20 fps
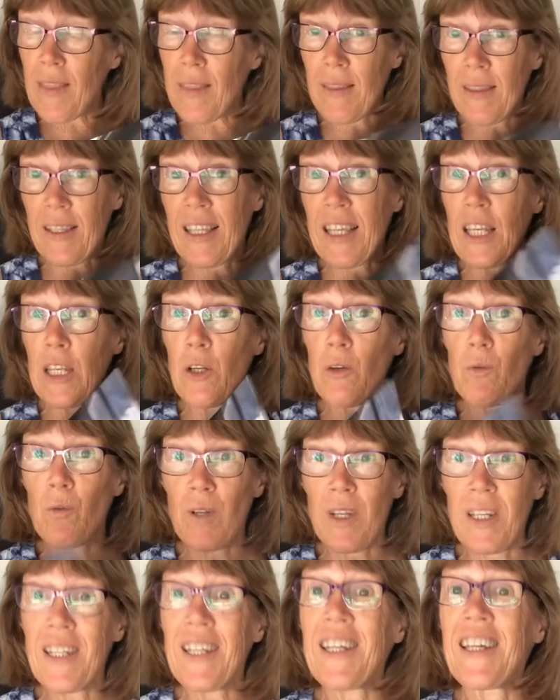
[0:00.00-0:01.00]
And getting
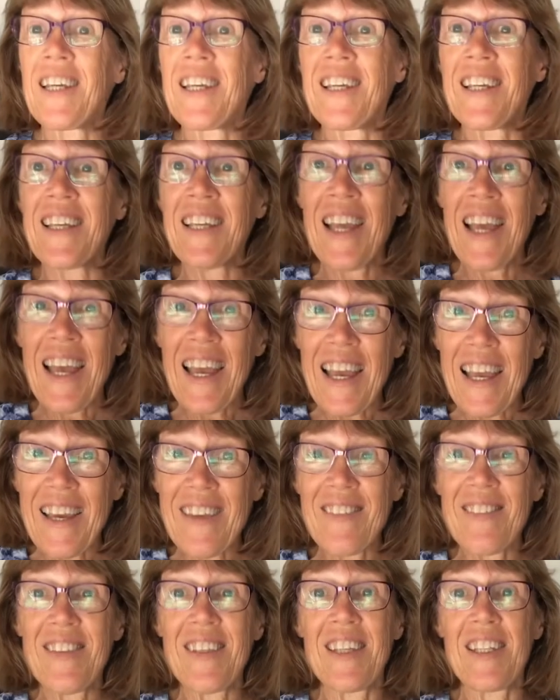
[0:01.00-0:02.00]
ready
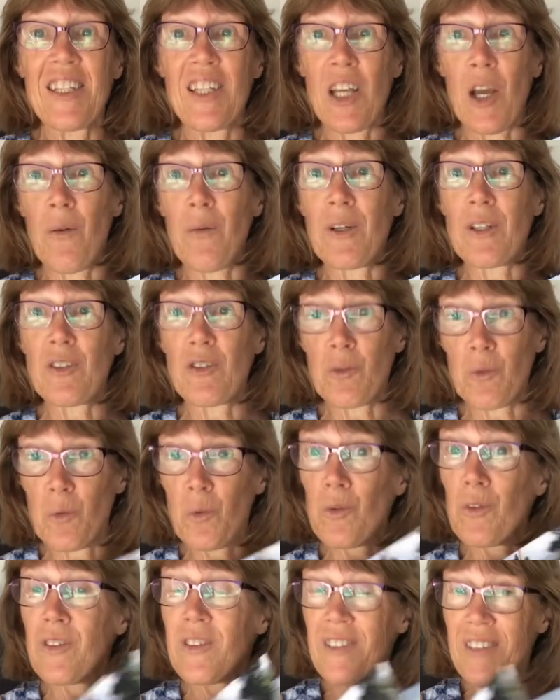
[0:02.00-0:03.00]
and then going
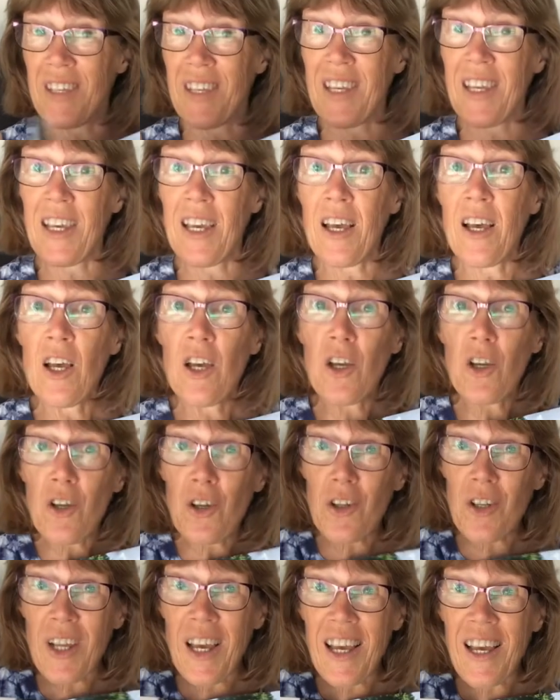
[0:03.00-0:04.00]
towards their
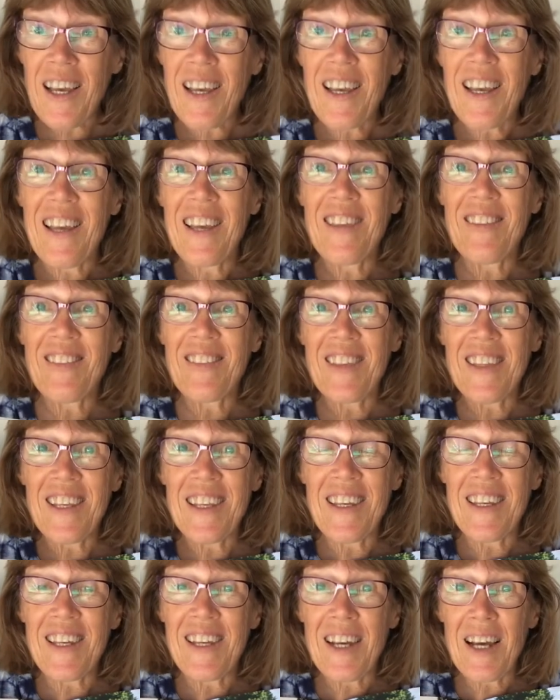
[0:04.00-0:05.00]
kura and
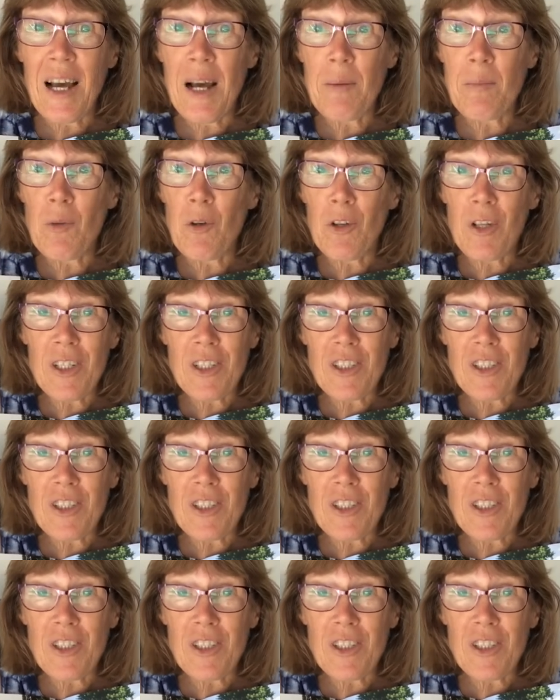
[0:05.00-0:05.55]
their early